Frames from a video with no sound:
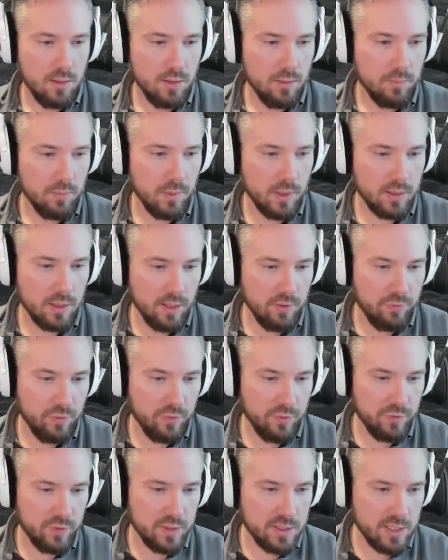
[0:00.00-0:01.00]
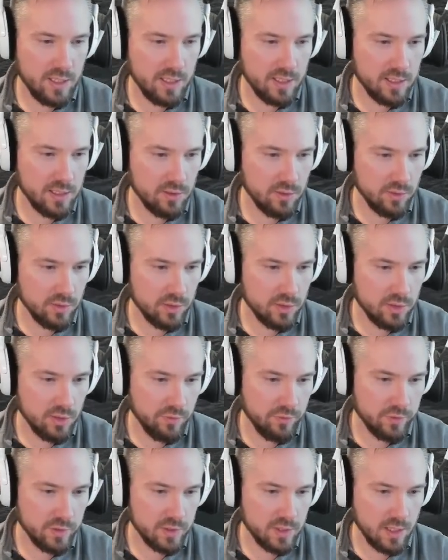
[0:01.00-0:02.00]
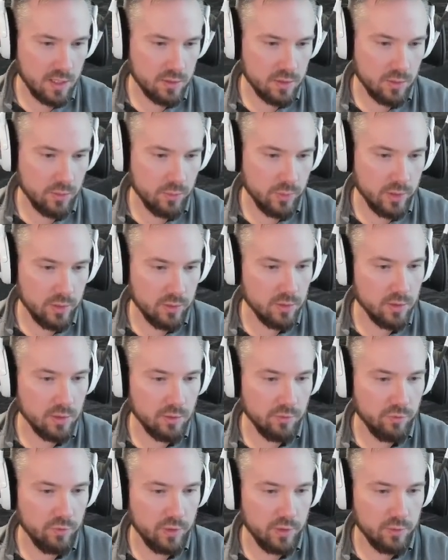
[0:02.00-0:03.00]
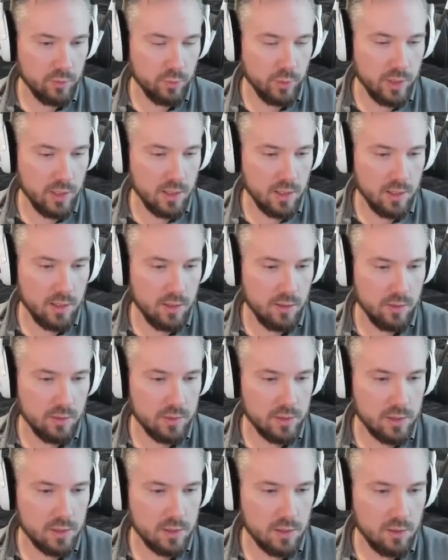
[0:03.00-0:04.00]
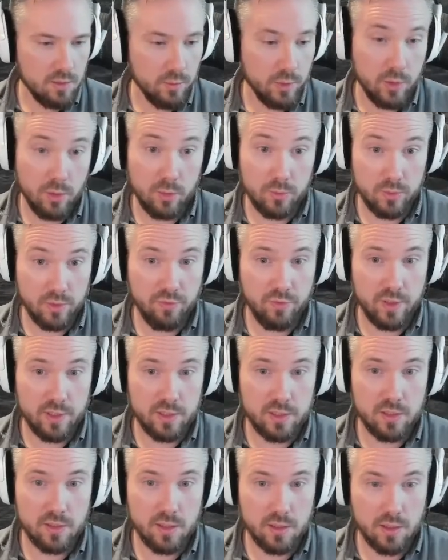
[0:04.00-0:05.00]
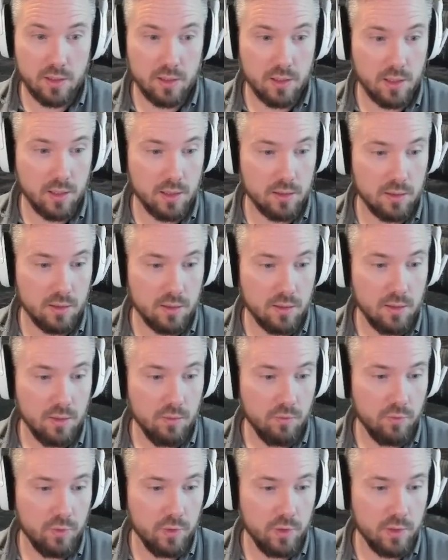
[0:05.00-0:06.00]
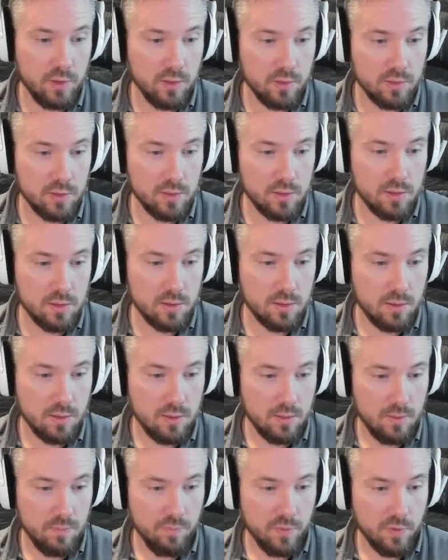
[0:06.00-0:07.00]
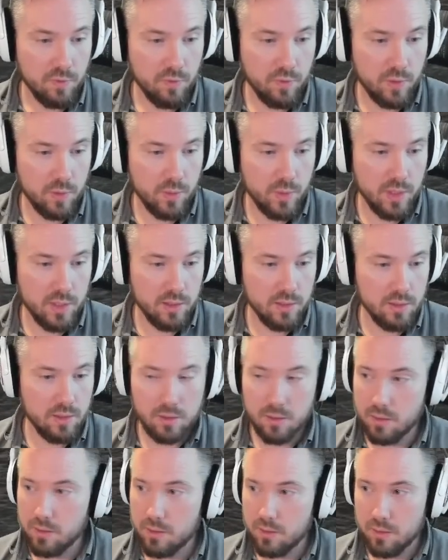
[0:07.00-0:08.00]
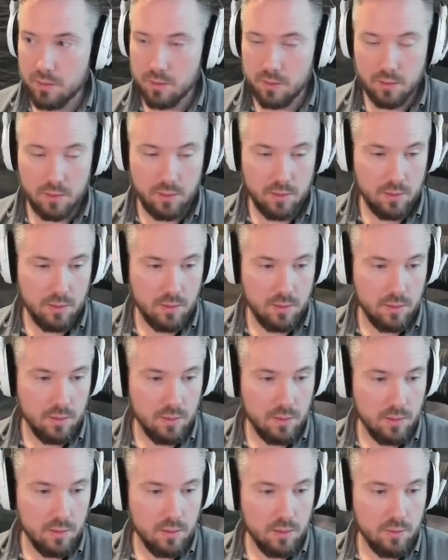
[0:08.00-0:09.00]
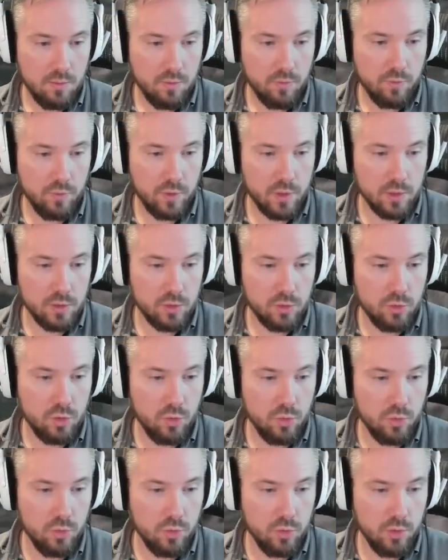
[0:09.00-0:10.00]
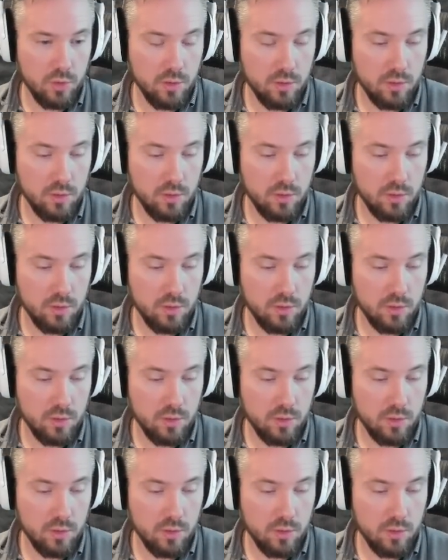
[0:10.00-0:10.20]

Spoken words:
but the I-56 is on the surface now, so we're doing 29 knots. We're already faster than the Nagata. 30 knots, 31, 32.